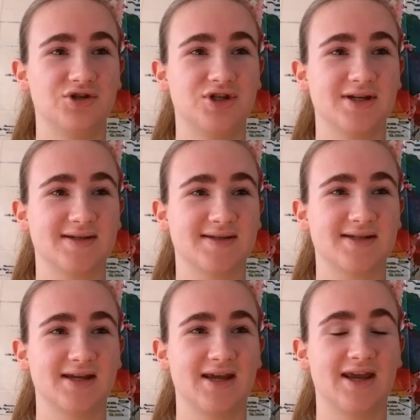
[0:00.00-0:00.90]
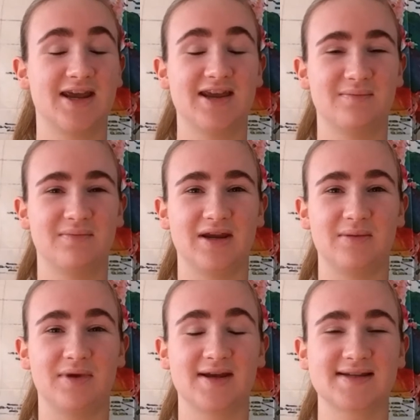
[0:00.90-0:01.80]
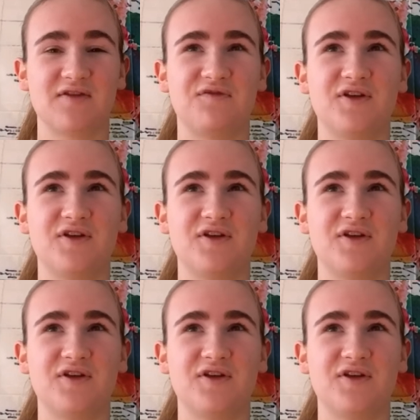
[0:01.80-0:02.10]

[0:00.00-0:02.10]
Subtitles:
just hit me, because I